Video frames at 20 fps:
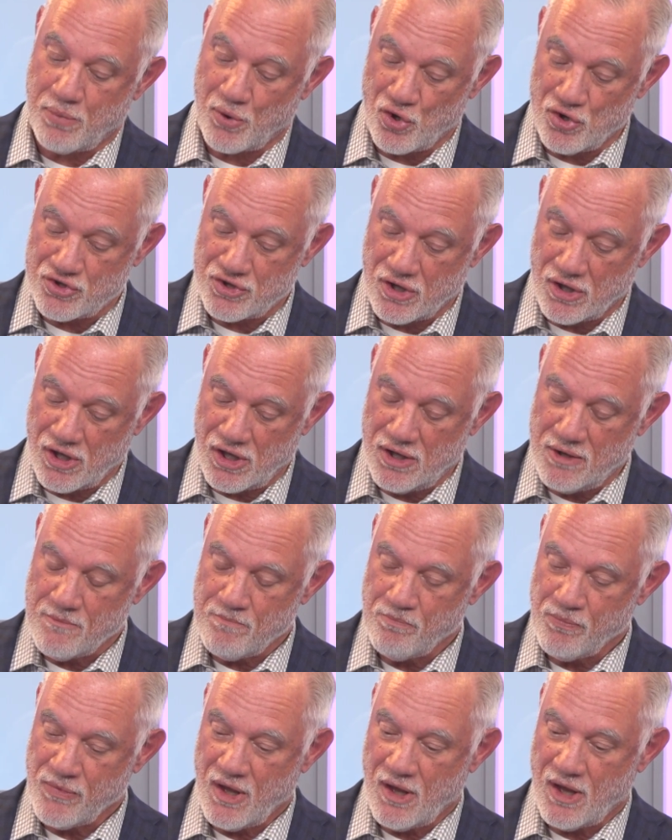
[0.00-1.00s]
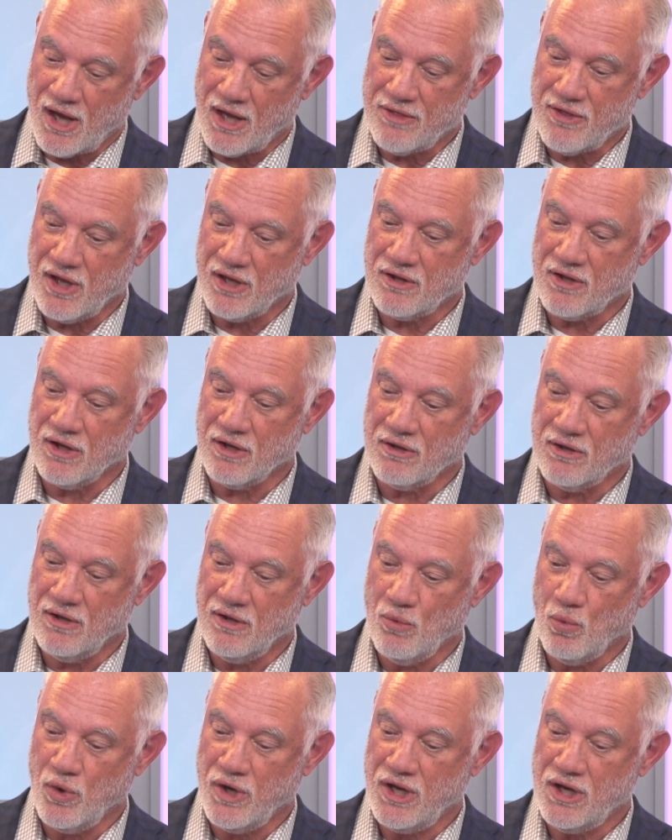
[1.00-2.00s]
Personally, I think
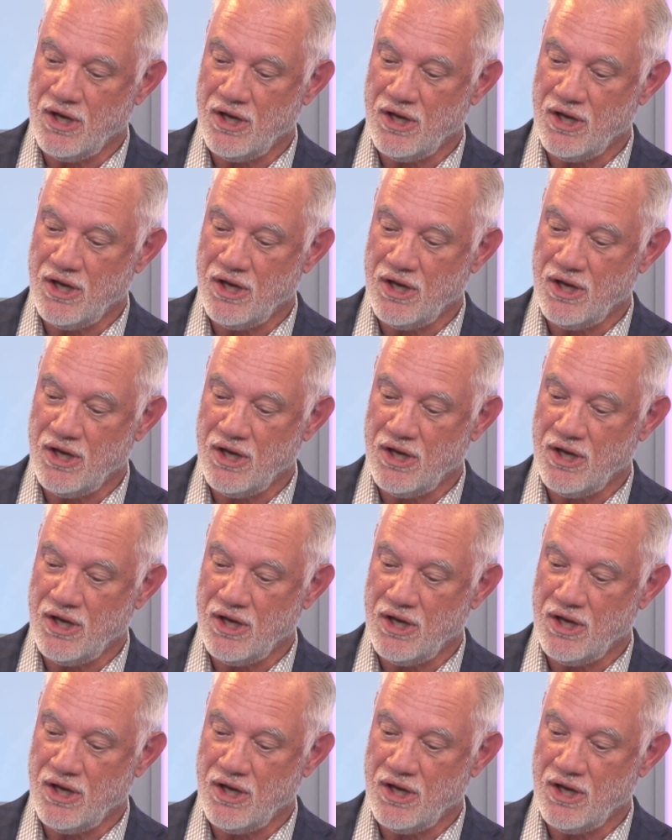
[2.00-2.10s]
that we